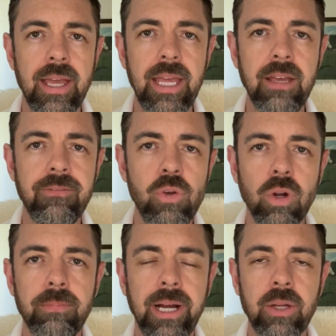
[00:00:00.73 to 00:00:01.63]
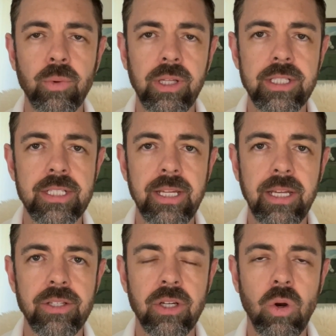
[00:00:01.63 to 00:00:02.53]
If you are buying real
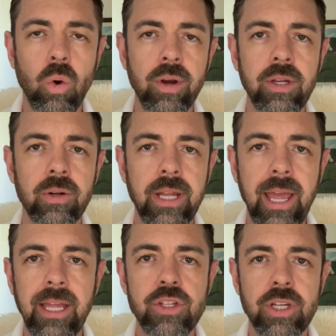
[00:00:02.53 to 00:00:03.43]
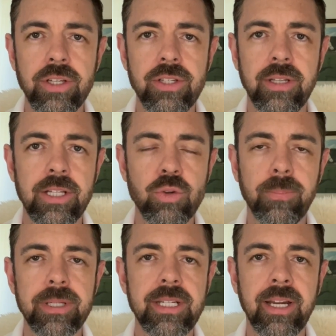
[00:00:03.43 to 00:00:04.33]
estate or you're an agent that's
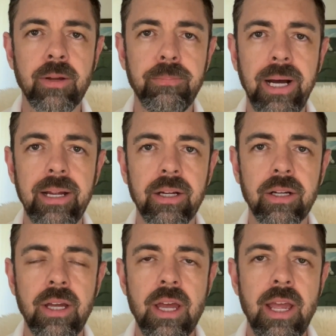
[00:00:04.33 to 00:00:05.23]
representing a buyer